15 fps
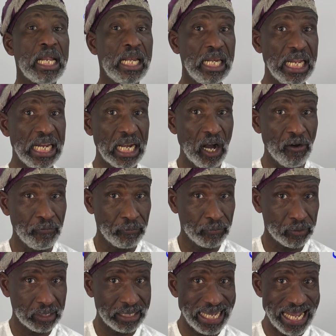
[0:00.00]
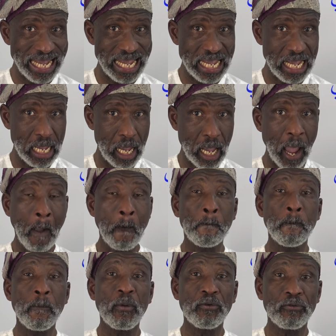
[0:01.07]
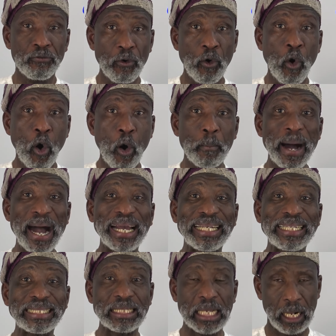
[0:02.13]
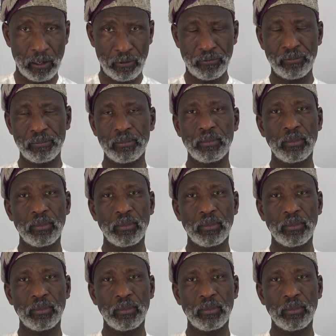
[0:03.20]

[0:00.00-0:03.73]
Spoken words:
Linafsi, for myself.